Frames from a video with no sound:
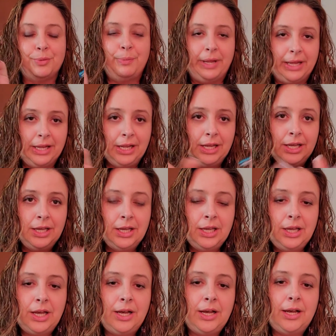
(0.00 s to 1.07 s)
Big
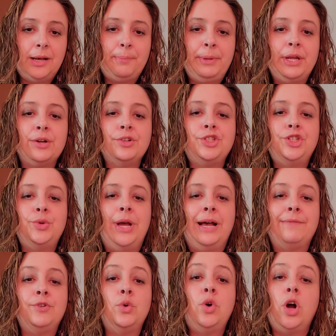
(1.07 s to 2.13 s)
appears to
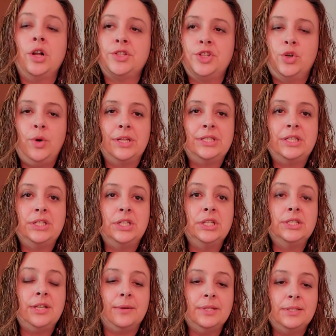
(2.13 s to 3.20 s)
have no consequences to the
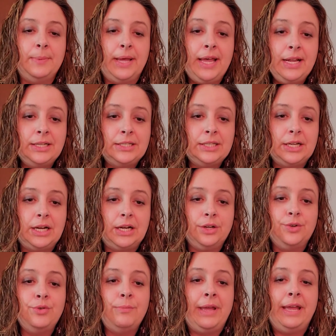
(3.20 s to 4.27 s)
suspect,
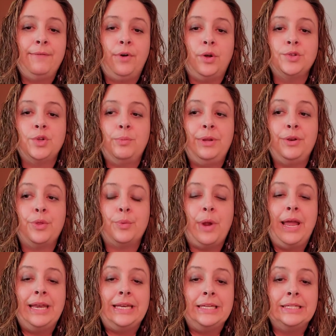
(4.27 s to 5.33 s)
who may have also been
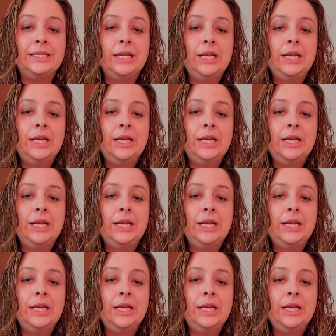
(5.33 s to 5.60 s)
threatened,